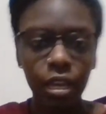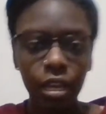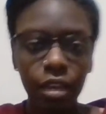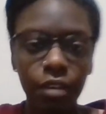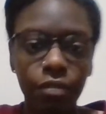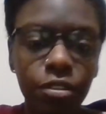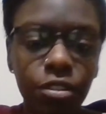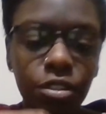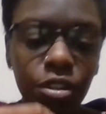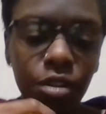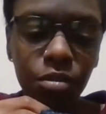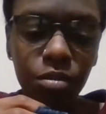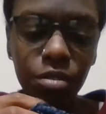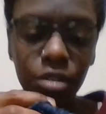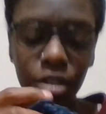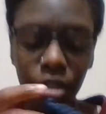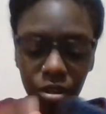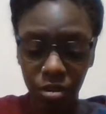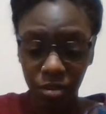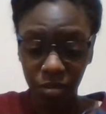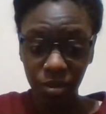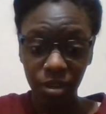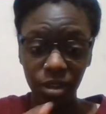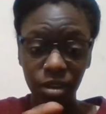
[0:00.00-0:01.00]
if you don't
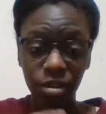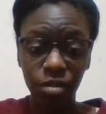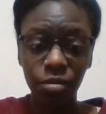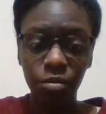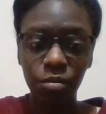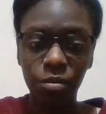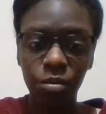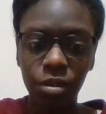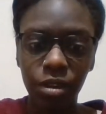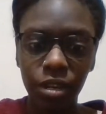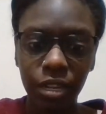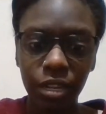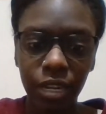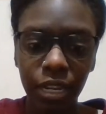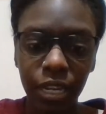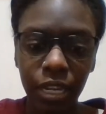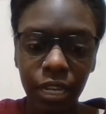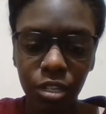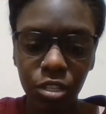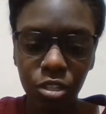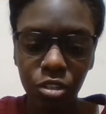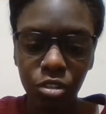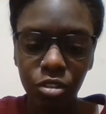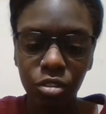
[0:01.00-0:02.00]
know what
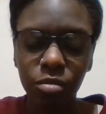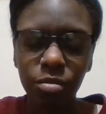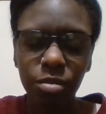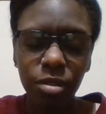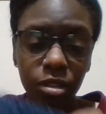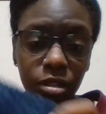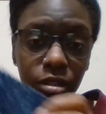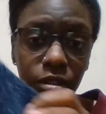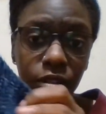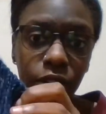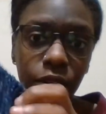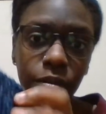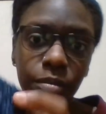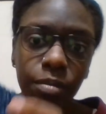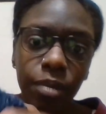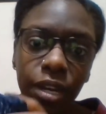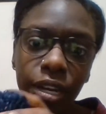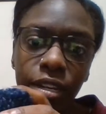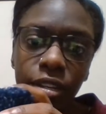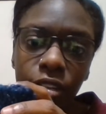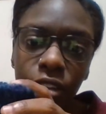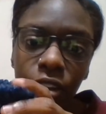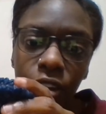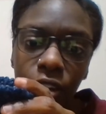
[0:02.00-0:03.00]
a tubular
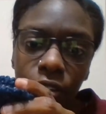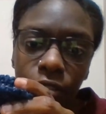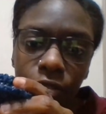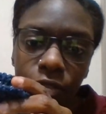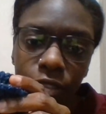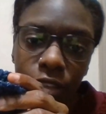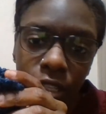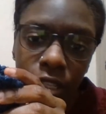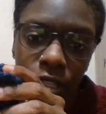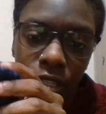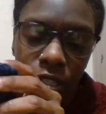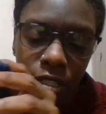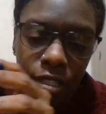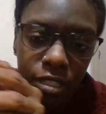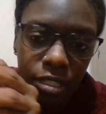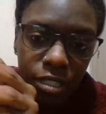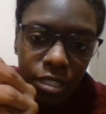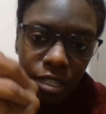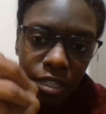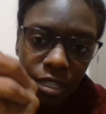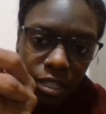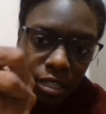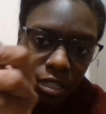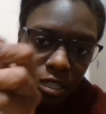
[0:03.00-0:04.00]
bind-off
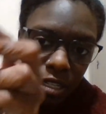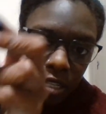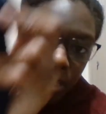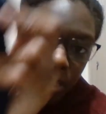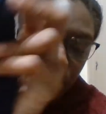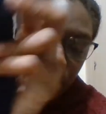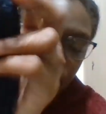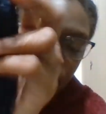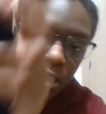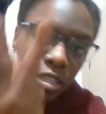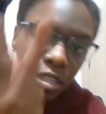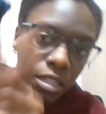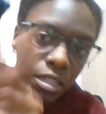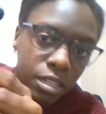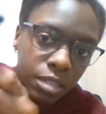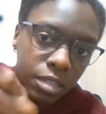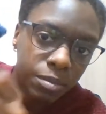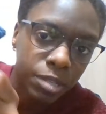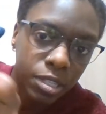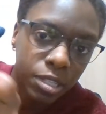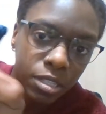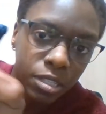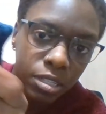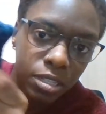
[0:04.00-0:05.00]
is, let
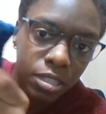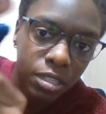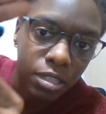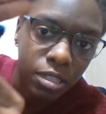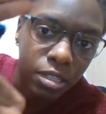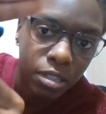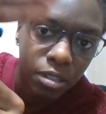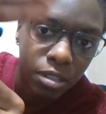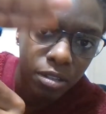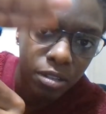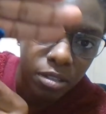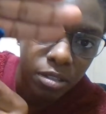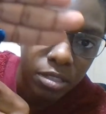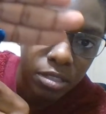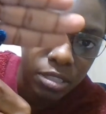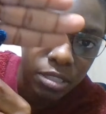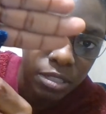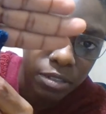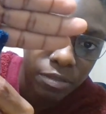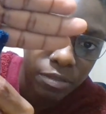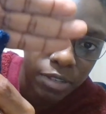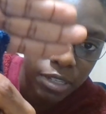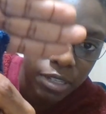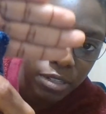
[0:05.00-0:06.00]
me
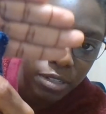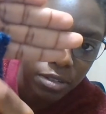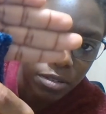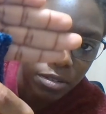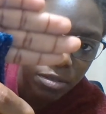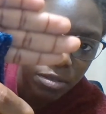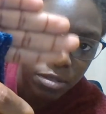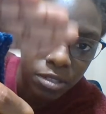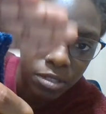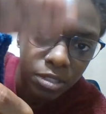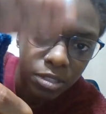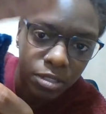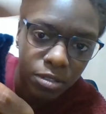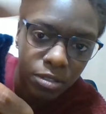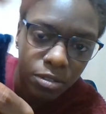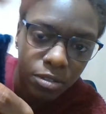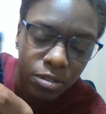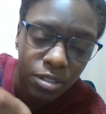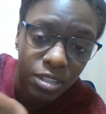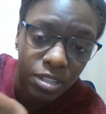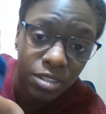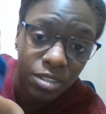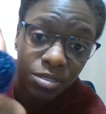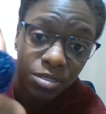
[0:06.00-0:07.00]
see if I can hold it a little
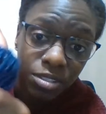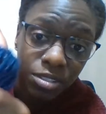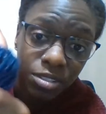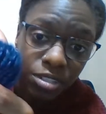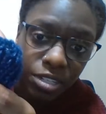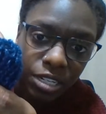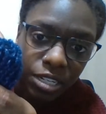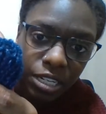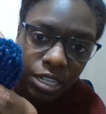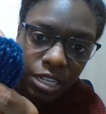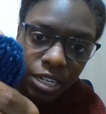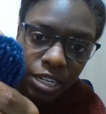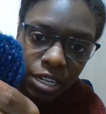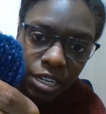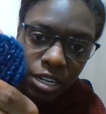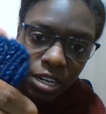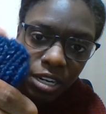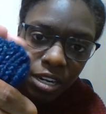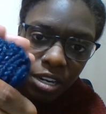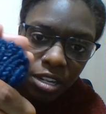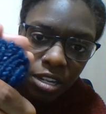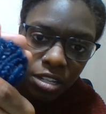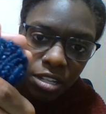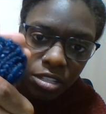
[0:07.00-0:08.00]
closer here.
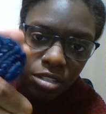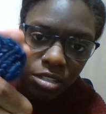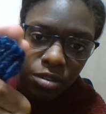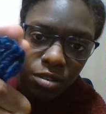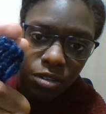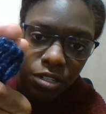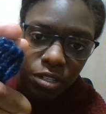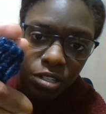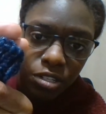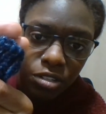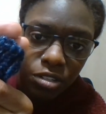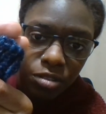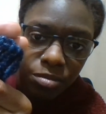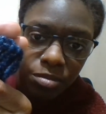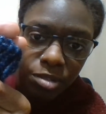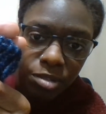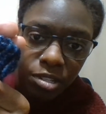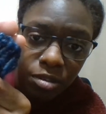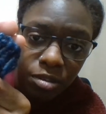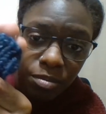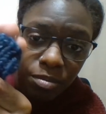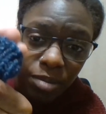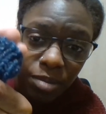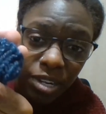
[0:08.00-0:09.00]
So a
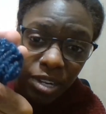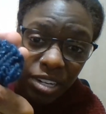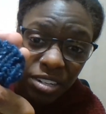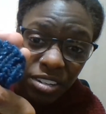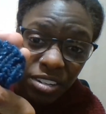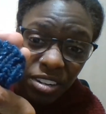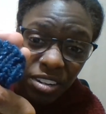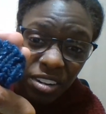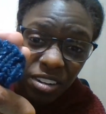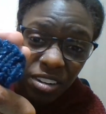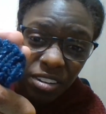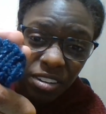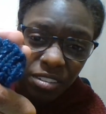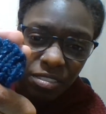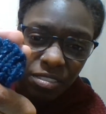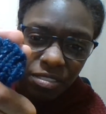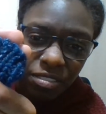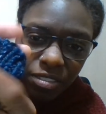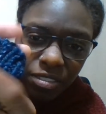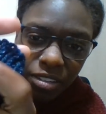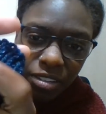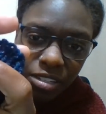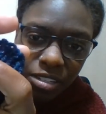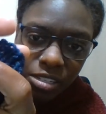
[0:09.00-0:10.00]
tubular bind-off,
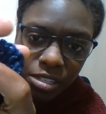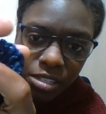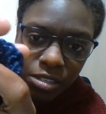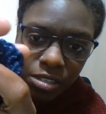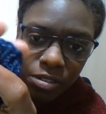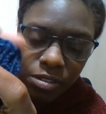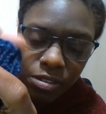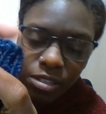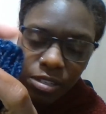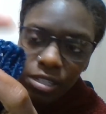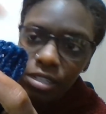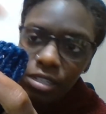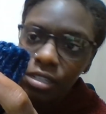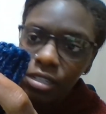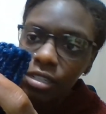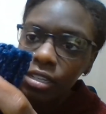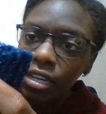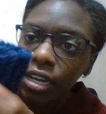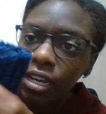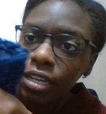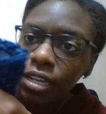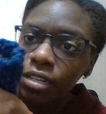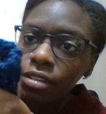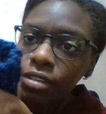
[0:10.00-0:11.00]
you can
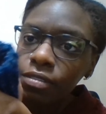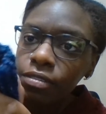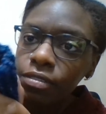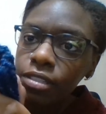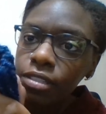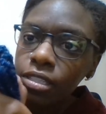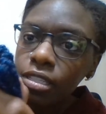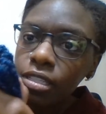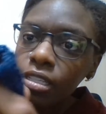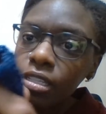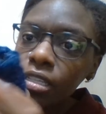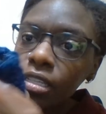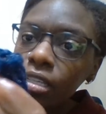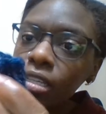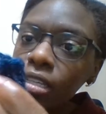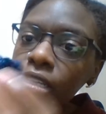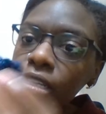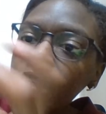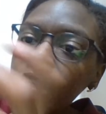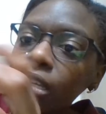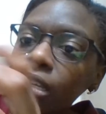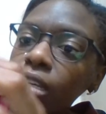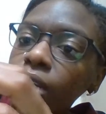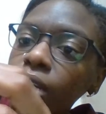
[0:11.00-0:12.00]
kind of
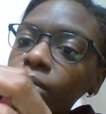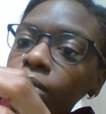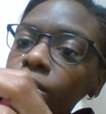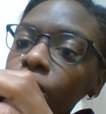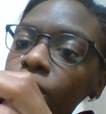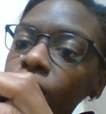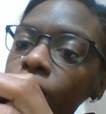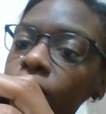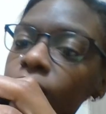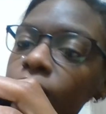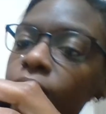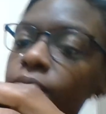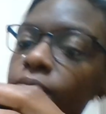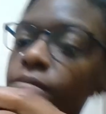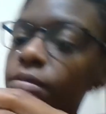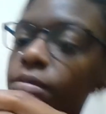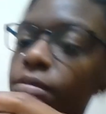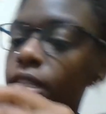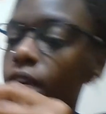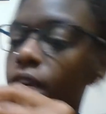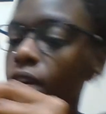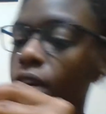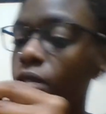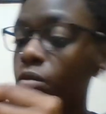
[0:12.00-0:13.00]
see, I'm trying to
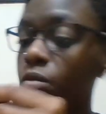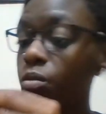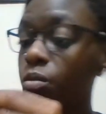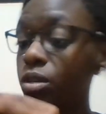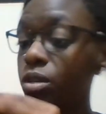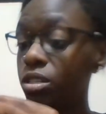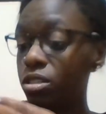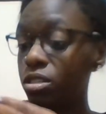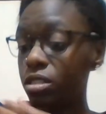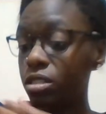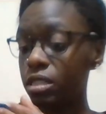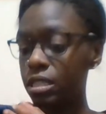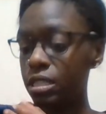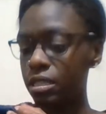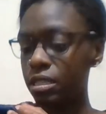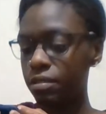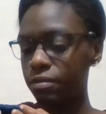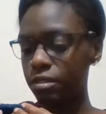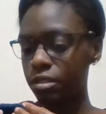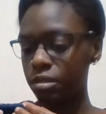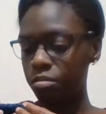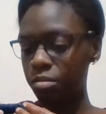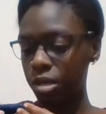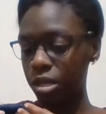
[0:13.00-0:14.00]
tell which sleeve
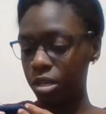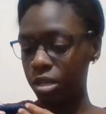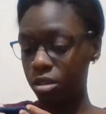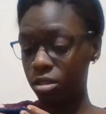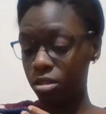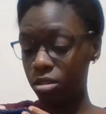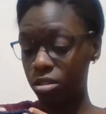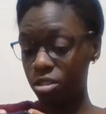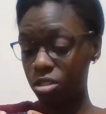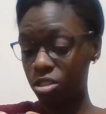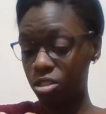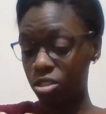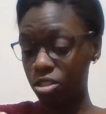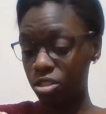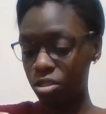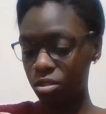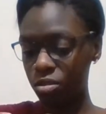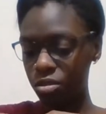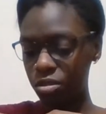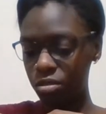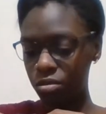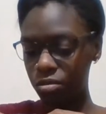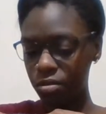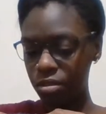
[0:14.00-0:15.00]
is better to show
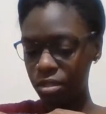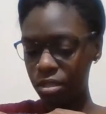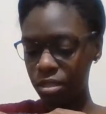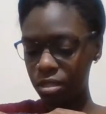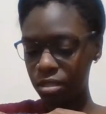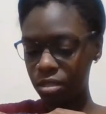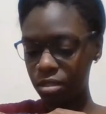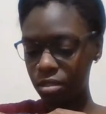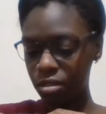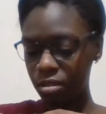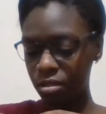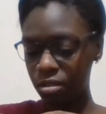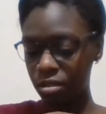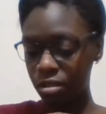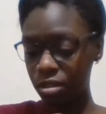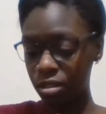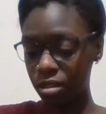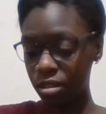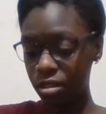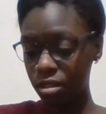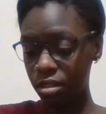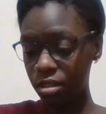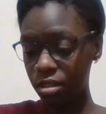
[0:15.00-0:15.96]
you this on.